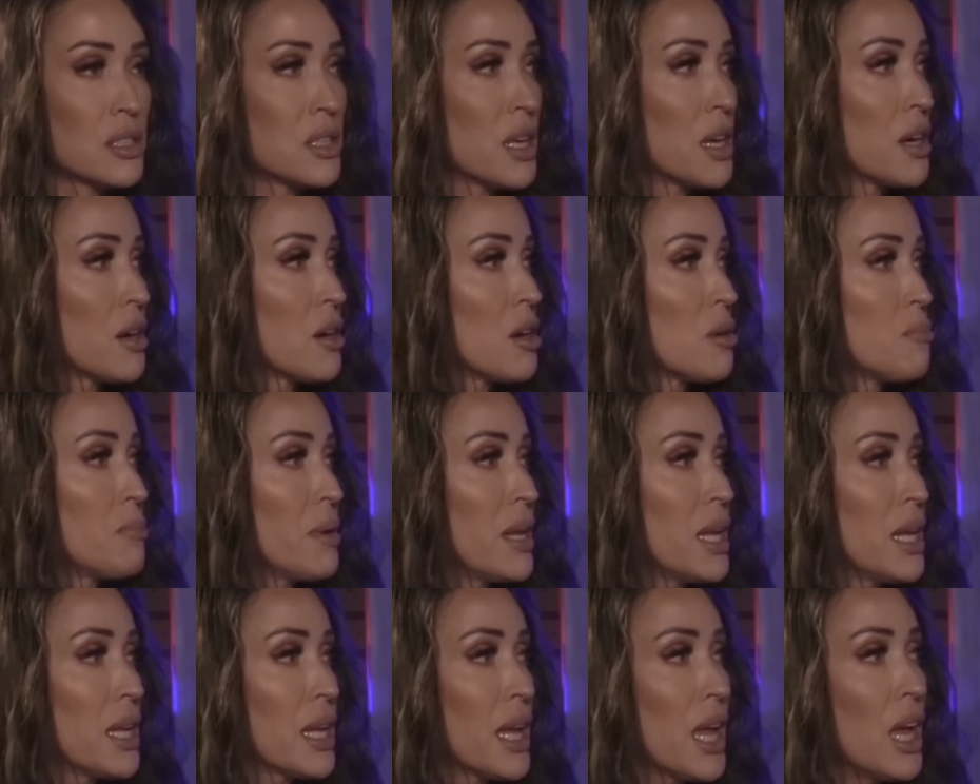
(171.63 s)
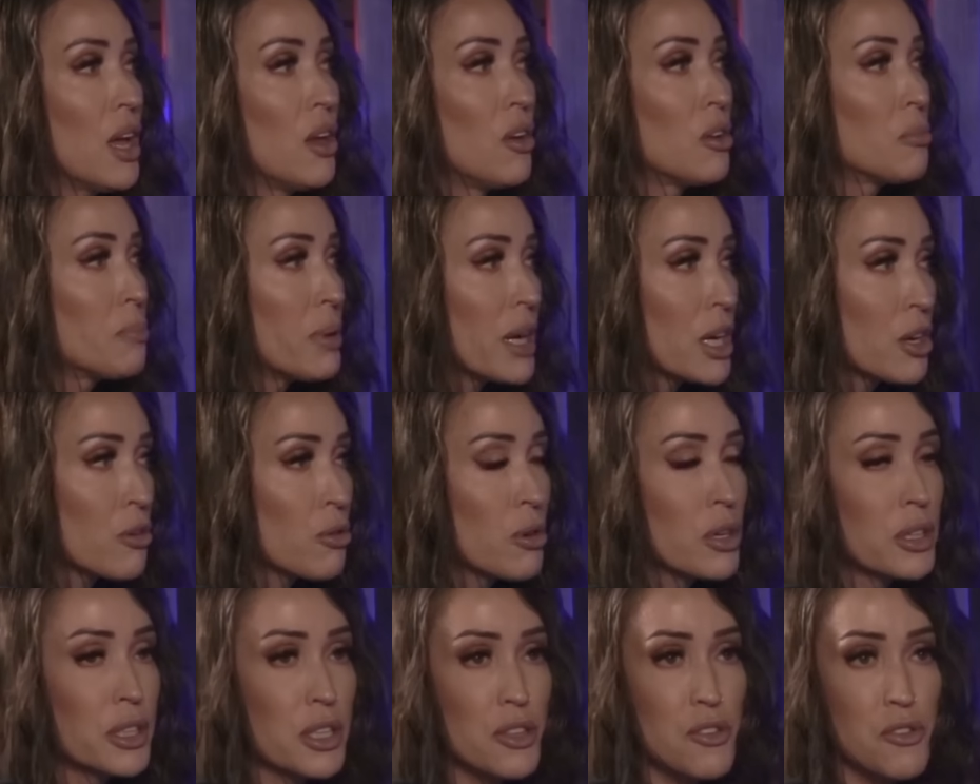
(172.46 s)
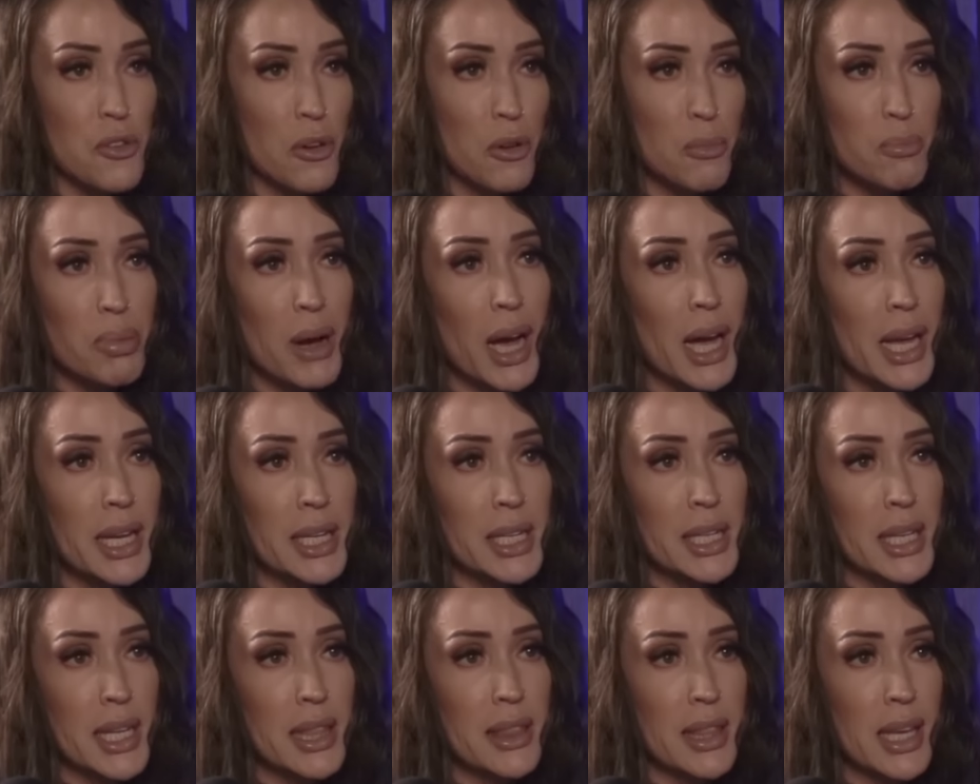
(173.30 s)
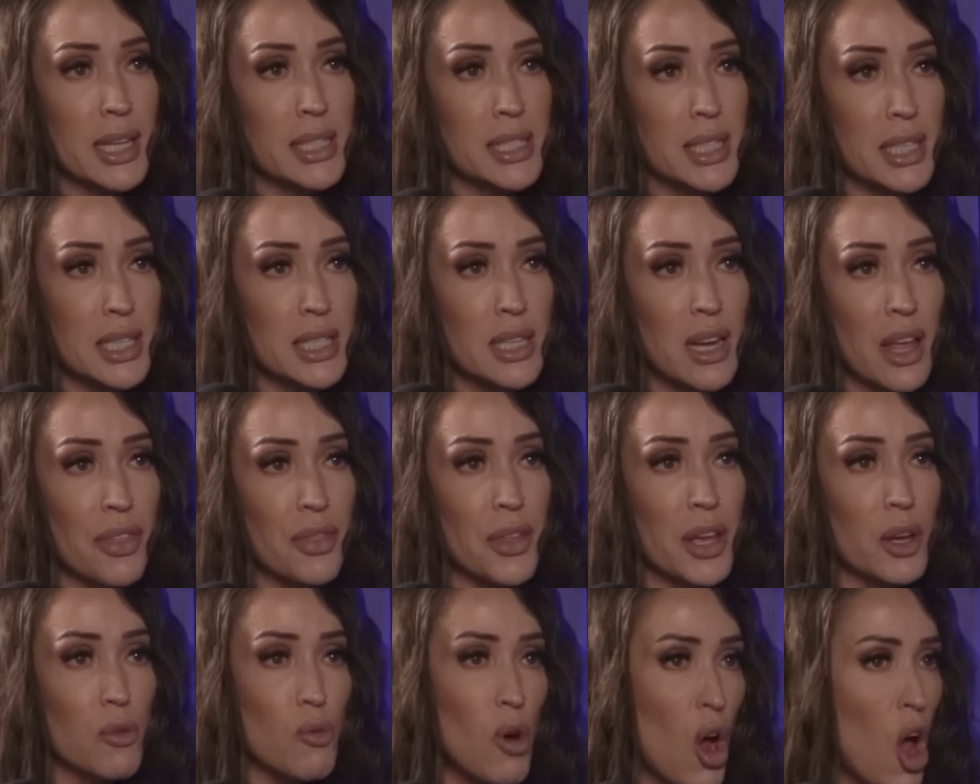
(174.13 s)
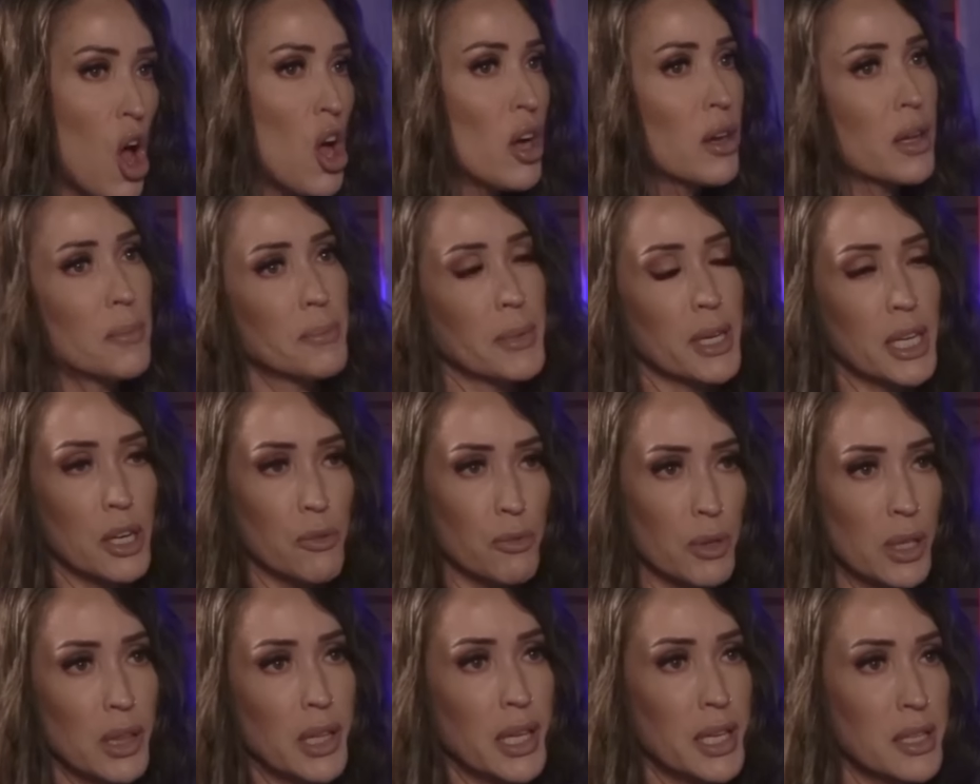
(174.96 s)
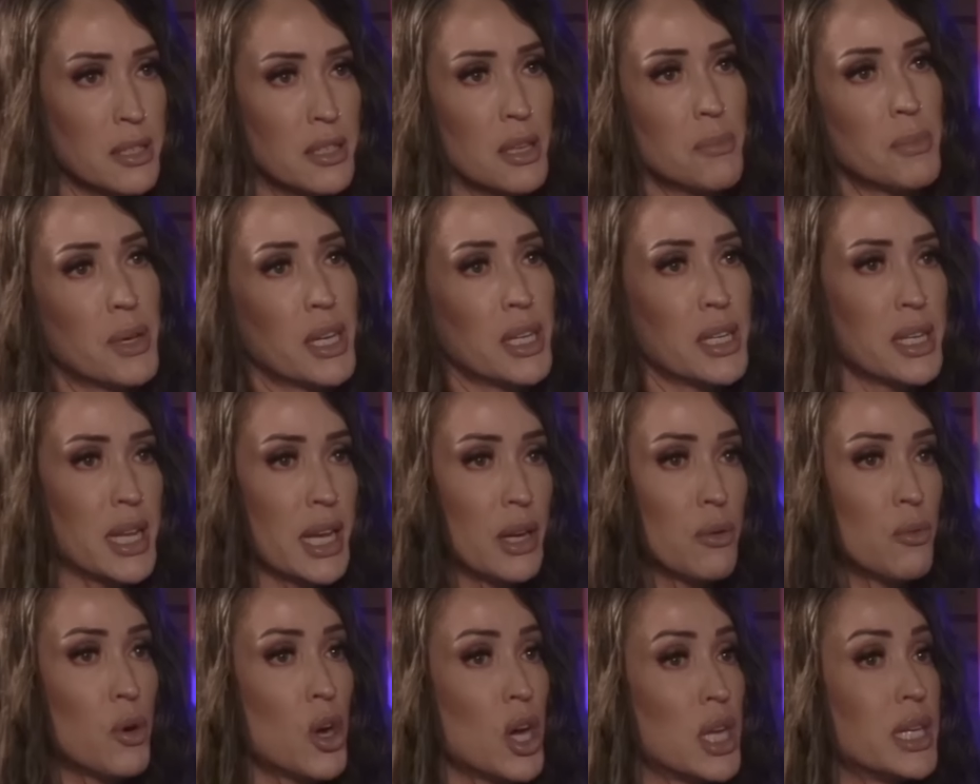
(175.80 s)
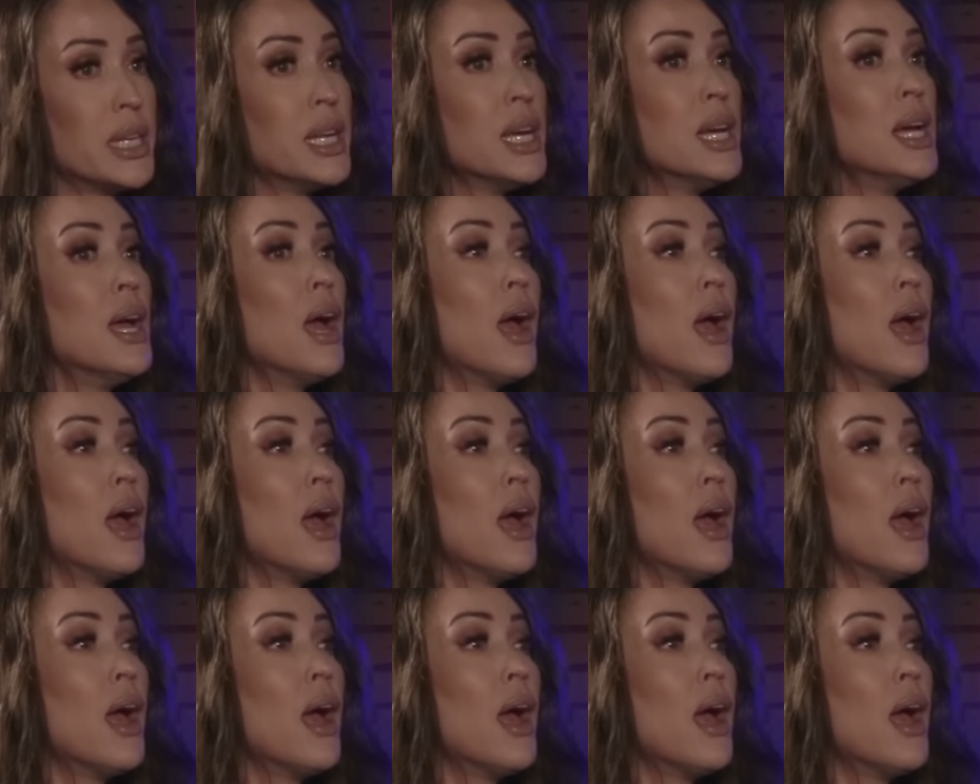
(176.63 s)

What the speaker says: They're being held by crooked Joe Biden and they did nothing wrong. I'm going to release them on day one.